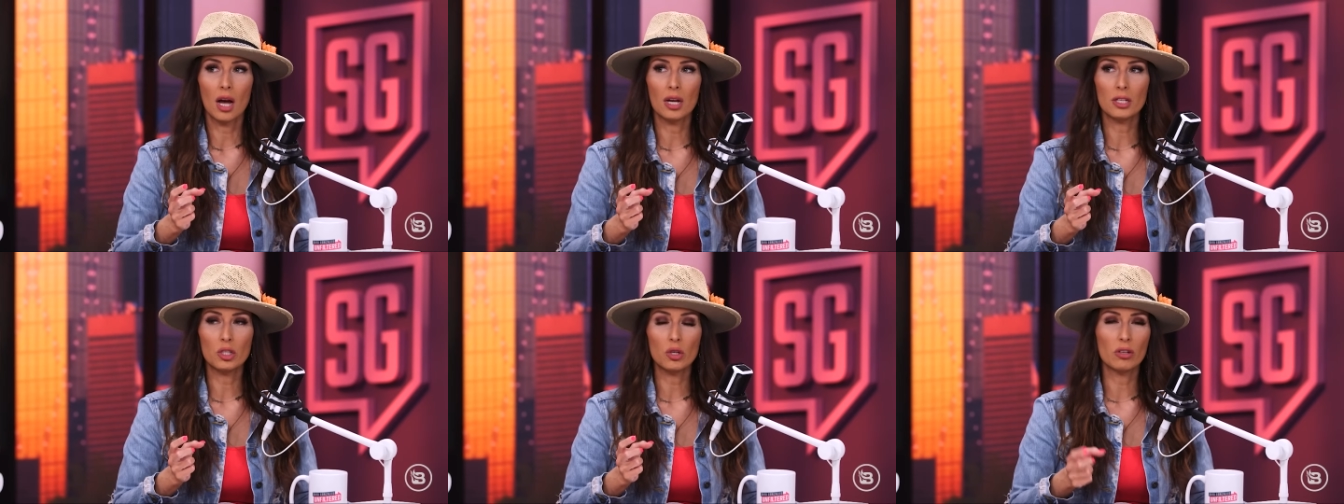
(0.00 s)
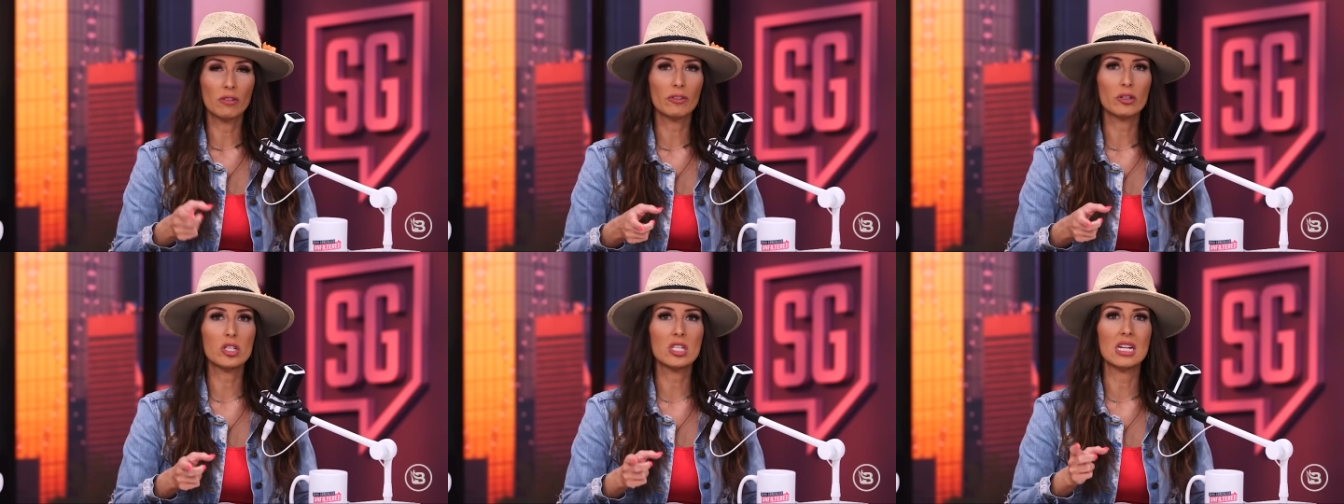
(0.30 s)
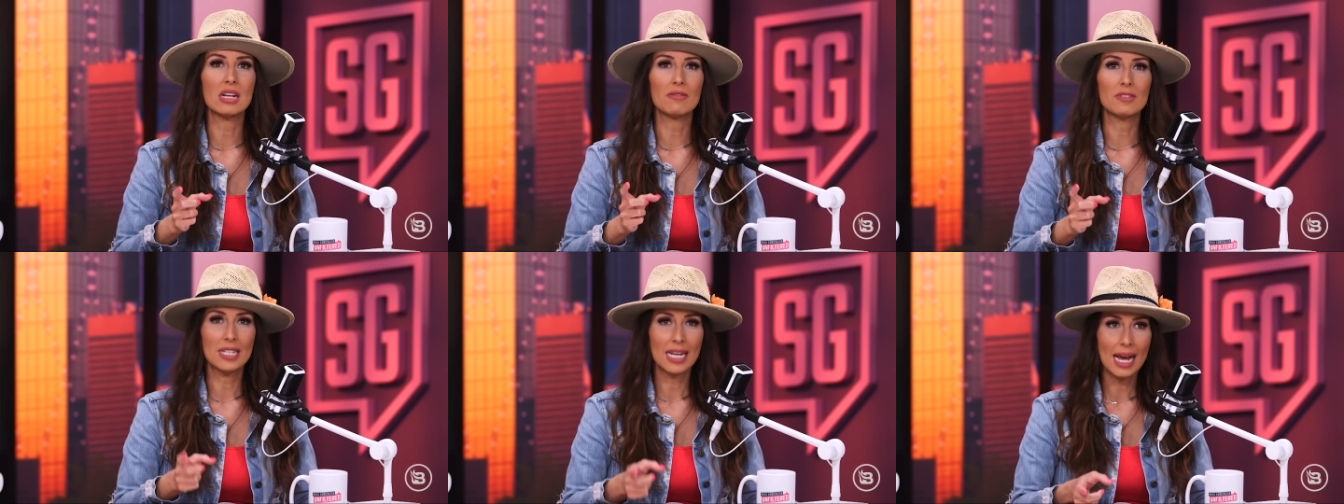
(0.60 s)

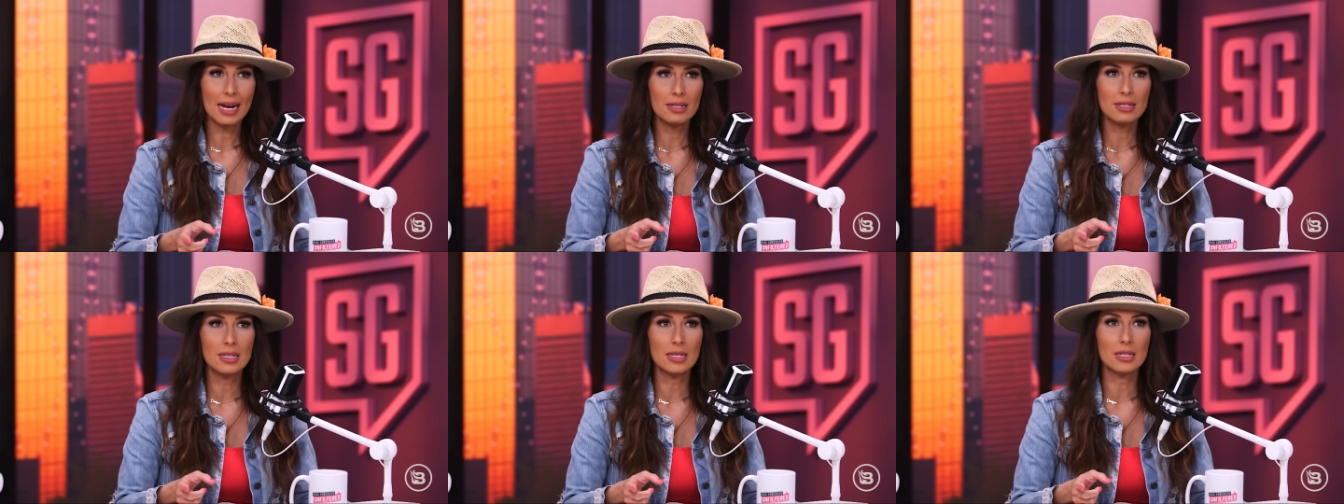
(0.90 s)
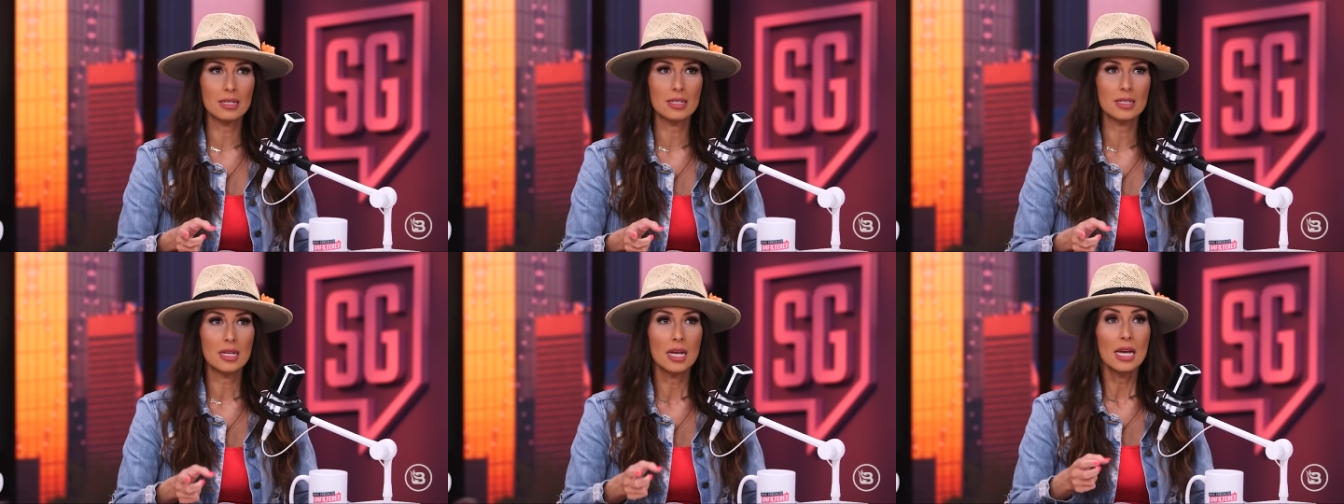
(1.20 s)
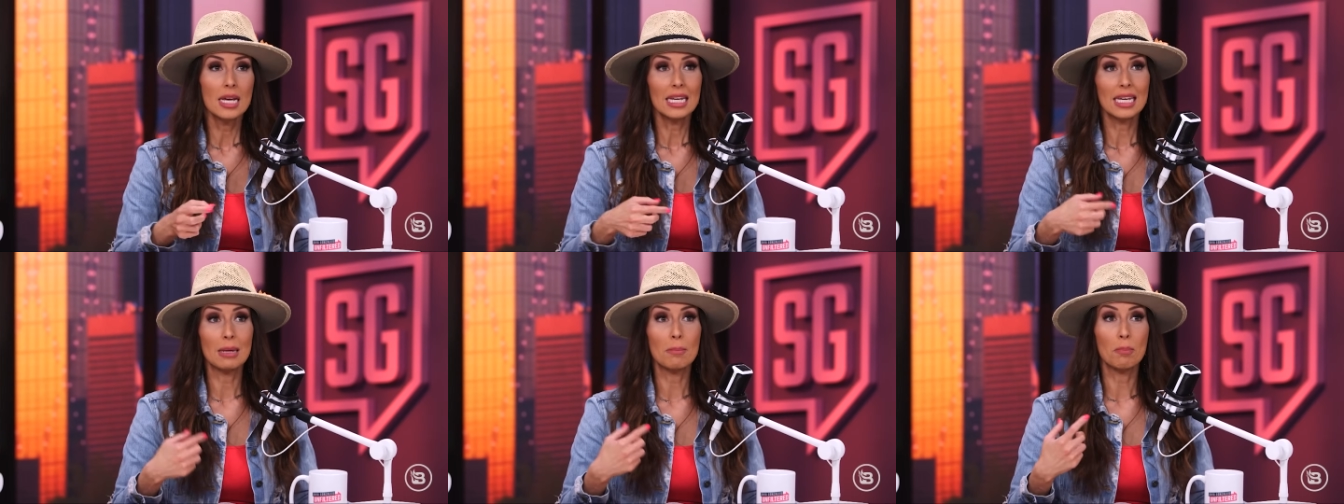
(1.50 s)
University of Texas
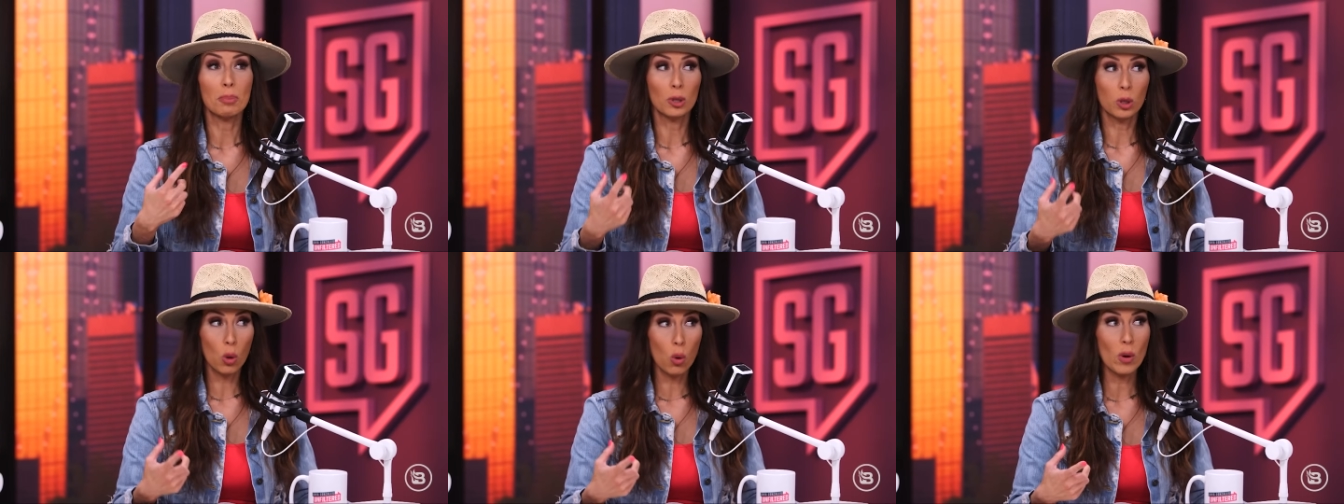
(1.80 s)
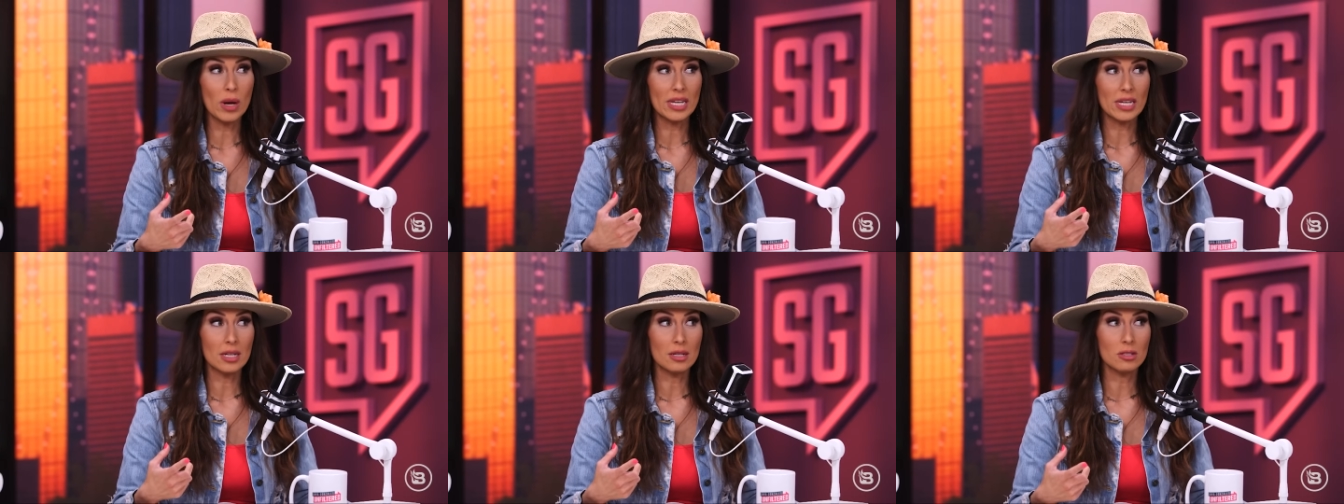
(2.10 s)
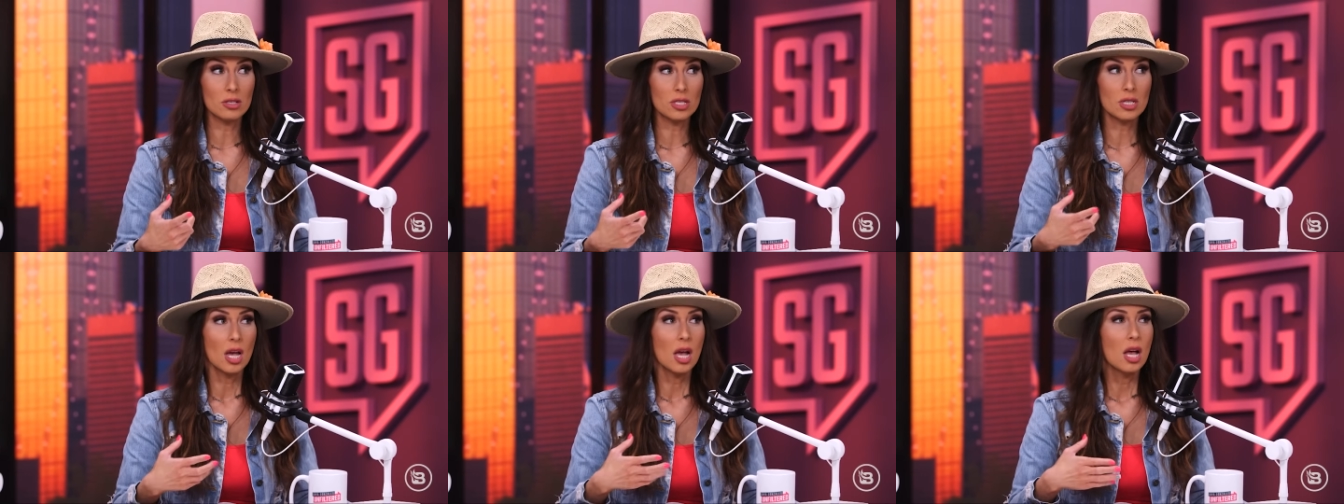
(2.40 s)

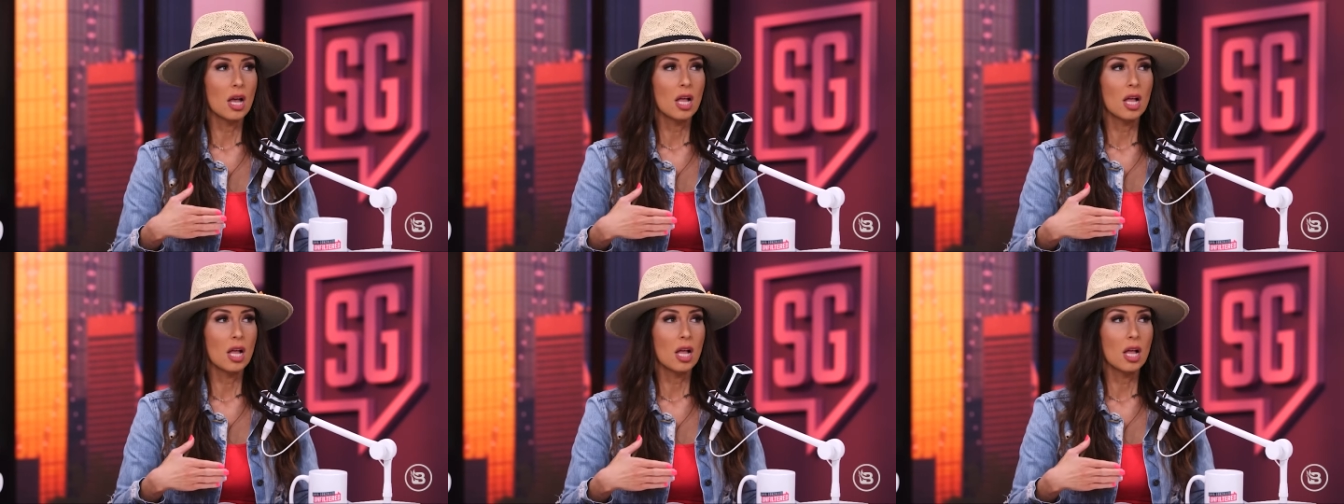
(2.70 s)
employees